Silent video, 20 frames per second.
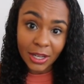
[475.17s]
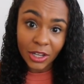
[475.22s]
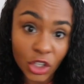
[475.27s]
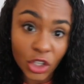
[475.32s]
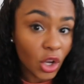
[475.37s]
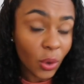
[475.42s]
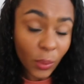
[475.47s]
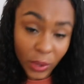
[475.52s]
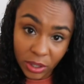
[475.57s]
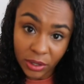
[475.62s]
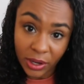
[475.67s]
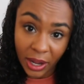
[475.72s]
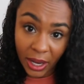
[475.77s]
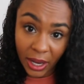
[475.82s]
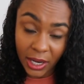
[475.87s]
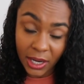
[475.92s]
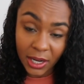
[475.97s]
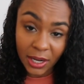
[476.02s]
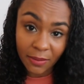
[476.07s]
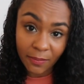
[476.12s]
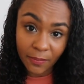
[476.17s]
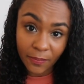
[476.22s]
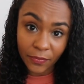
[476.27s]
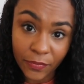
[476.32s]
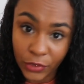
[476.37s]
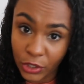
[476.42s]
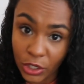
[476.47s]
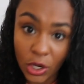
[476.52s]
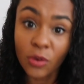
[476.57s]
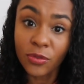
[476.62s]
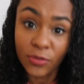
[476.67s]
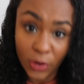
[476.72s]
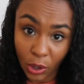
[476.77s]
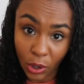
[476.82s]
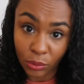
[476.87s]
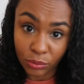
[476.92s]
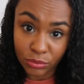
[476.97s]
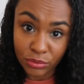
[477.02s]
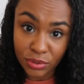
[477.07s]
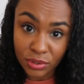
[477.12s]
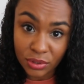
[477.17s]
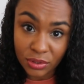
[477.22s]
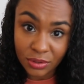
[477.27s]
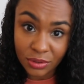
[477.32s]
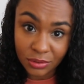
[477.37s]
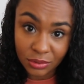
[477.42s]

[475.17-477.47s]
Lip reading: No internet, no phones.